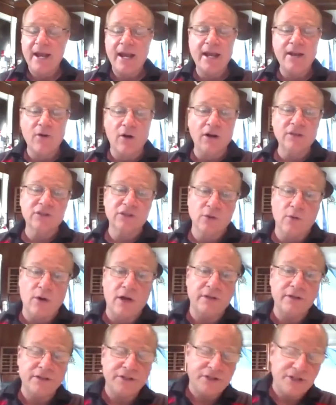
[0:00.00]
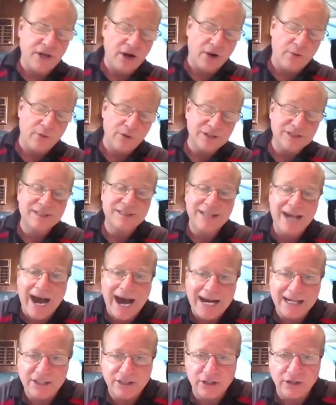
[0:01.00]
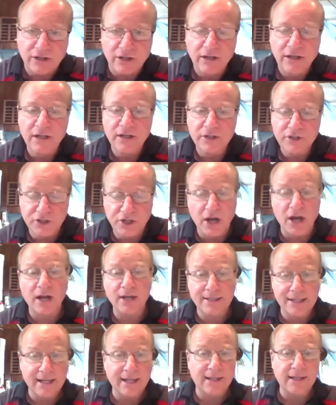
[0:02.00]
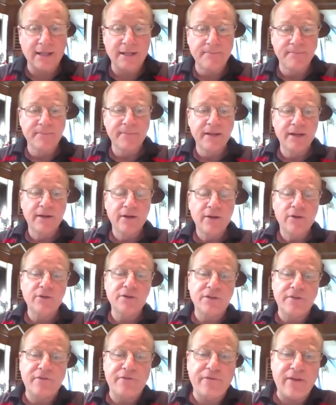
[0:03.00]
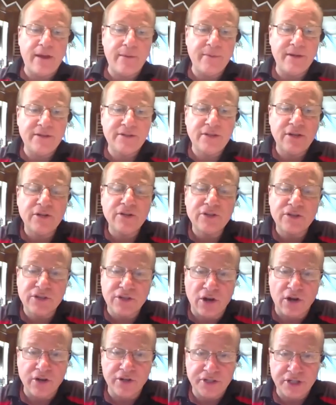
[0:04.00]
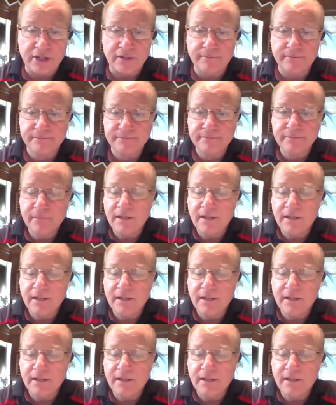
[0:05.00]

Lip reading: And also on the show was Dr. John Kelly, who's a famous surgeon.